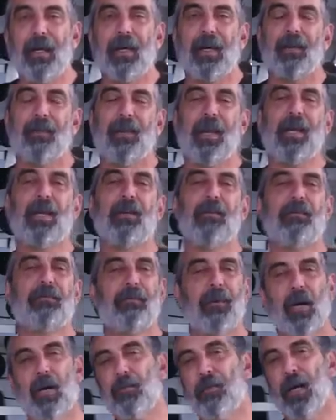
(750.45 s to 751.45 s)
And thank you
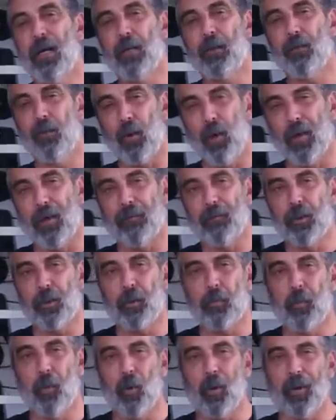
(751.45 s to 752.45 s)
very much for all of your
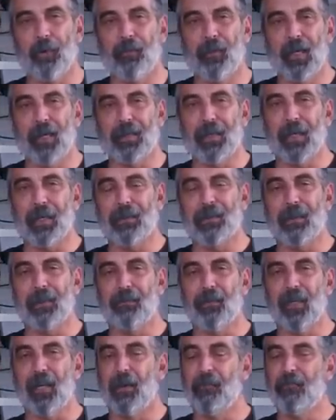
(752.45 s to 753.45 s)
support of Gun Guy
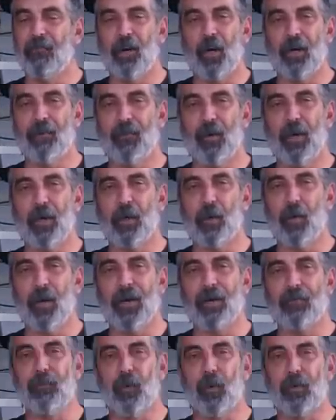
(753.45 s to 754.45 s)
TV. I'm very, very
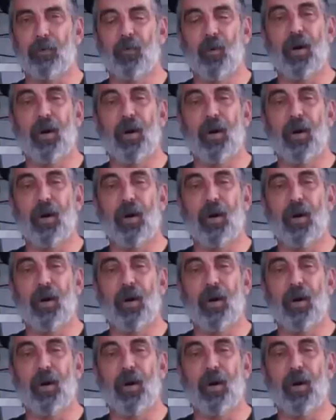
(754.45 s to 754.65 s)
grateful.